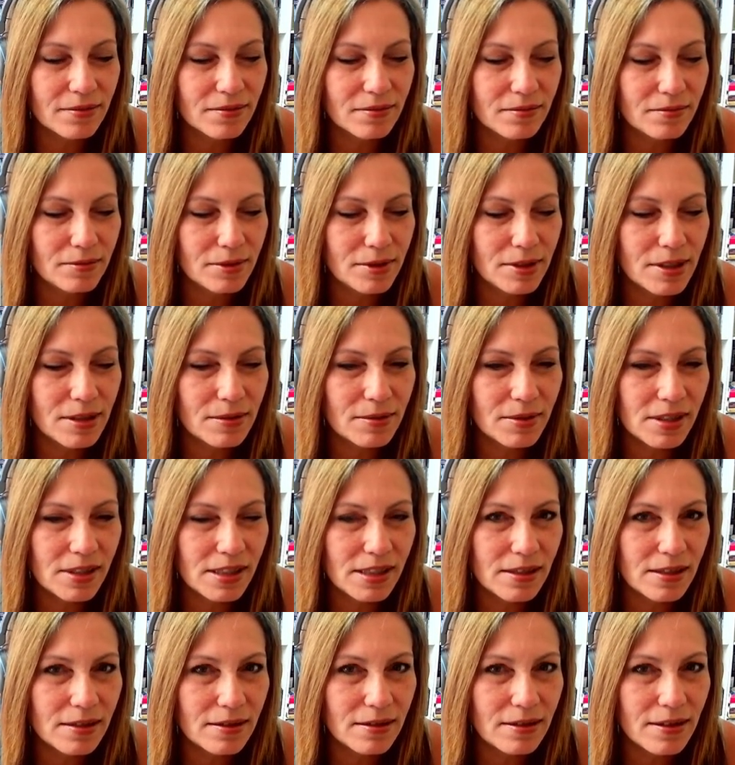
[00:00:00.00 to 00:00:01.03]
When I was
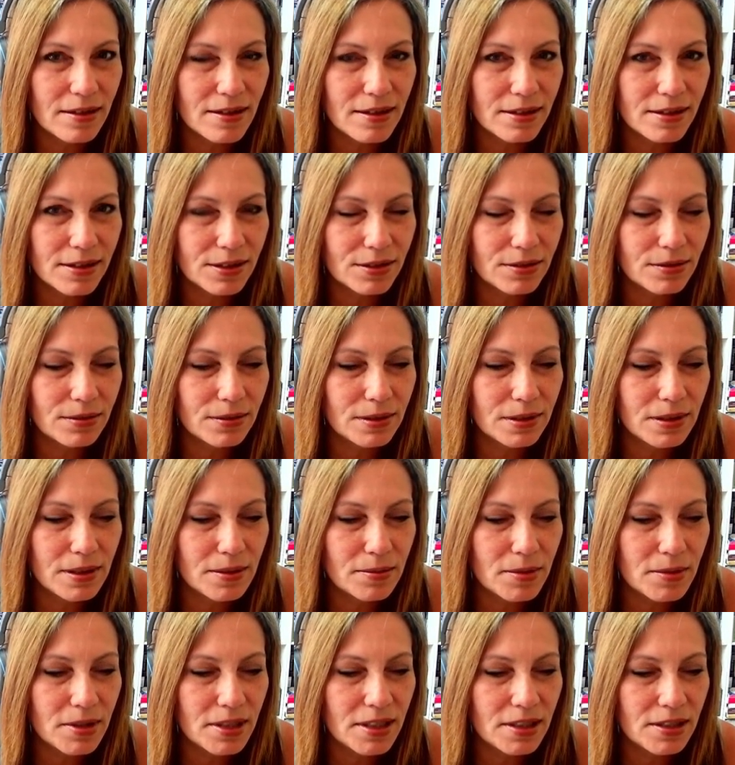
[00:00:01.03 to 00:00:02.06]
in high school, I
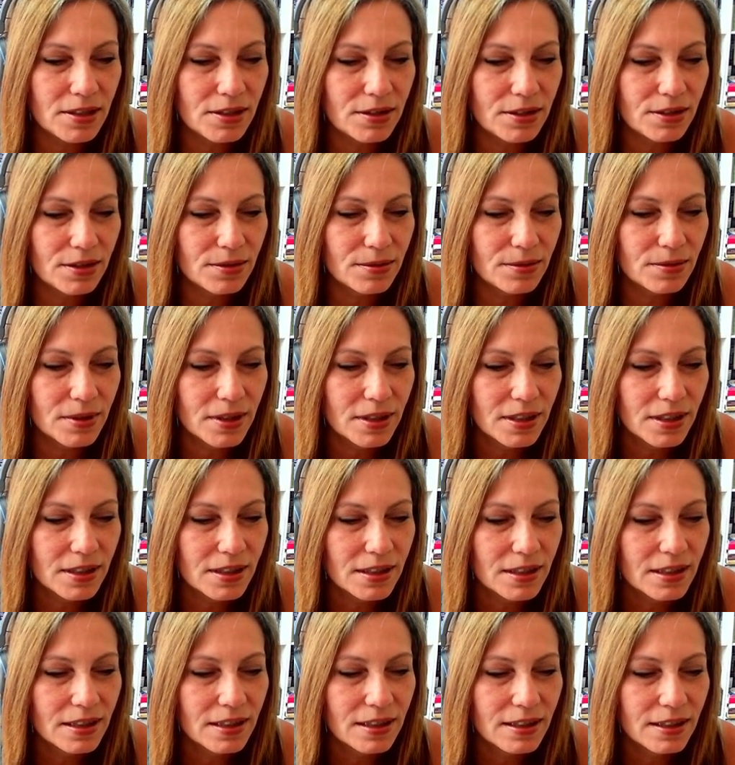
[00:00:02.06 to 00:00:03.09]
wanted to do
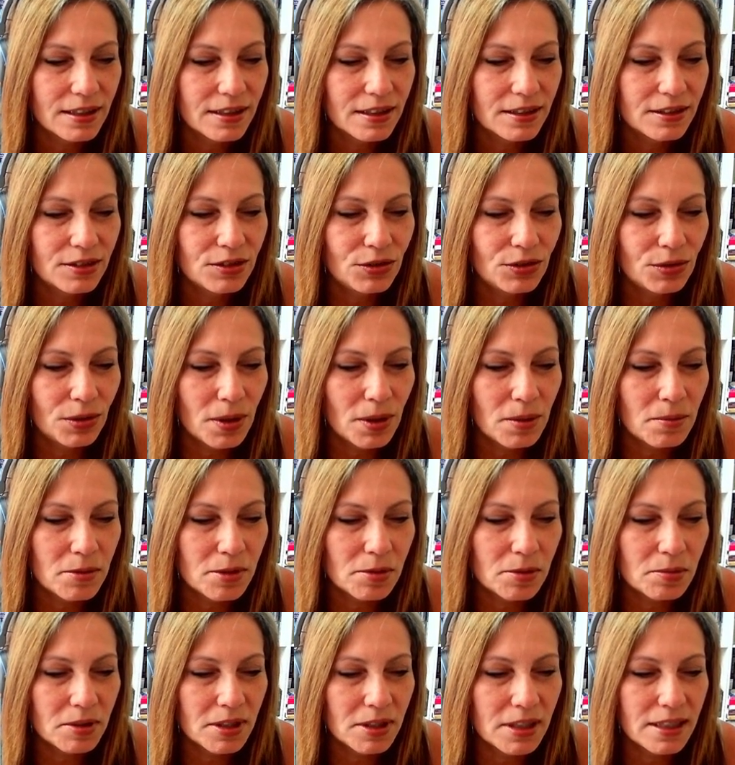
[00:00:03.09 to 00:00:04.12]

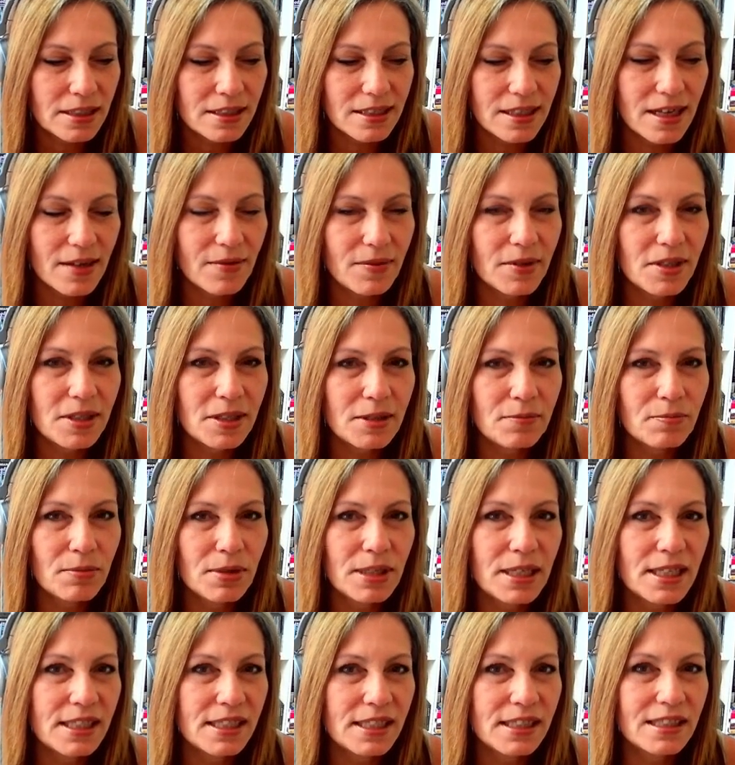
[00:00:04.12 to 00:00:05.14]
drums, but they didn't have any
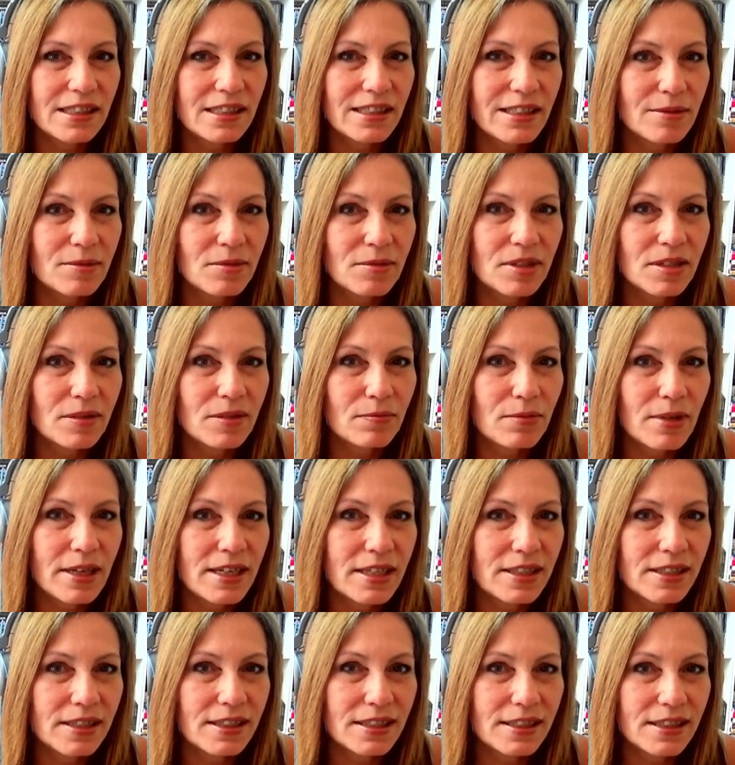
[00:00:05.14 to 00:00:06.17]

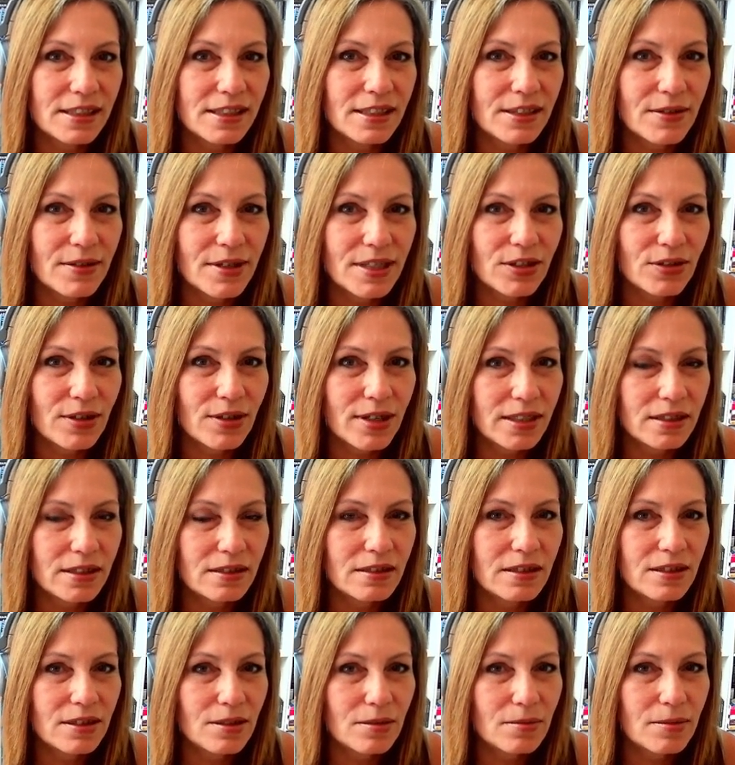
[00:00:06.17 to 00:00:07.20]
places. So I tried
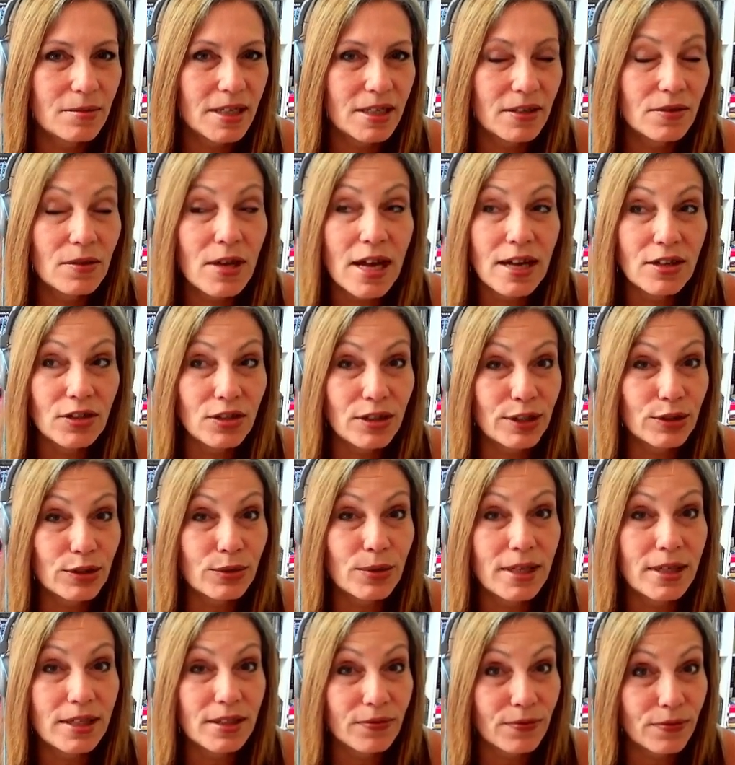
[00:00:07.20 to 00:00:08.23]
clarinet. Well, actually, I
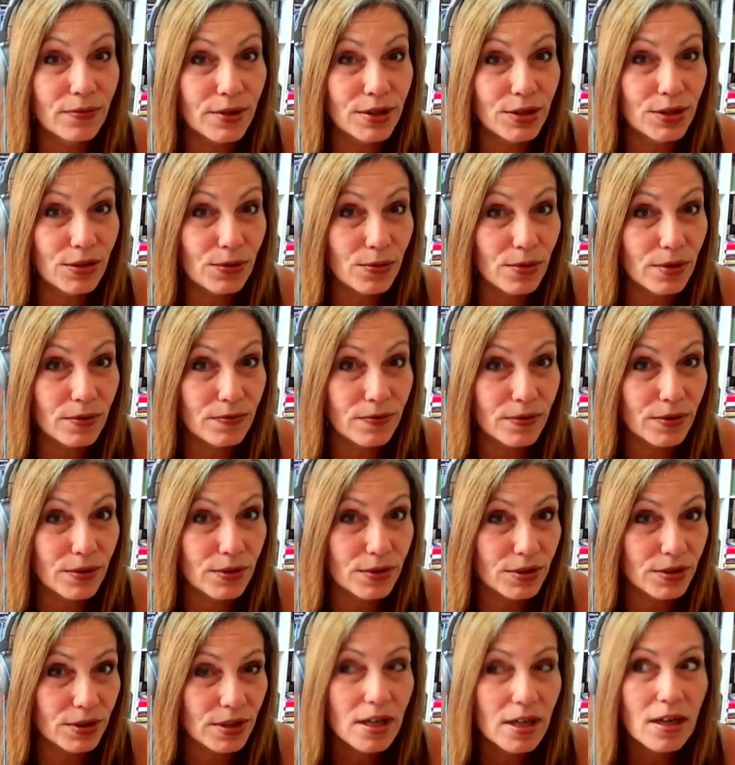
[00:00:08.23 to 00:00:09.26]
tried the French horn
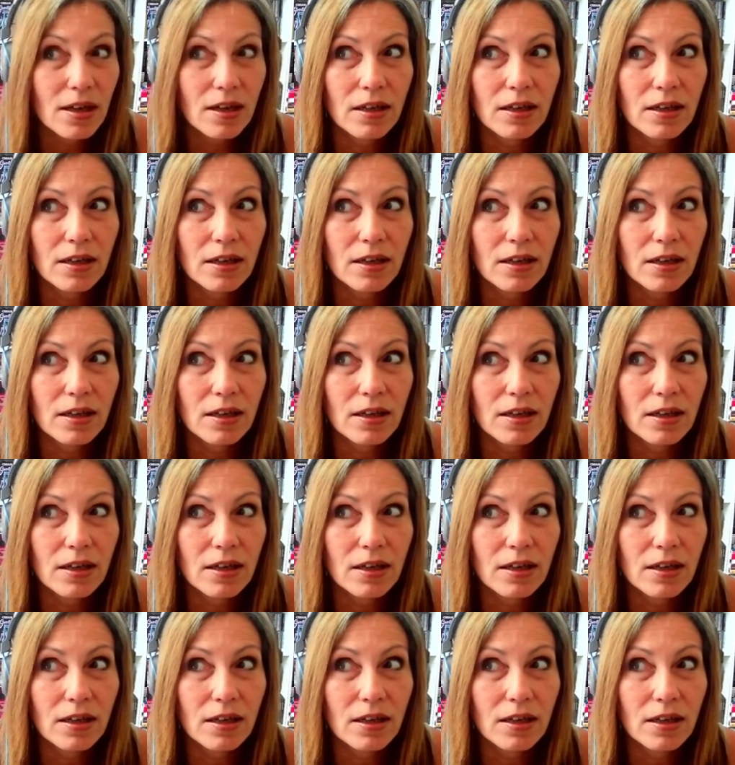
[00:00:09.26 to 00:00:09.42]
first.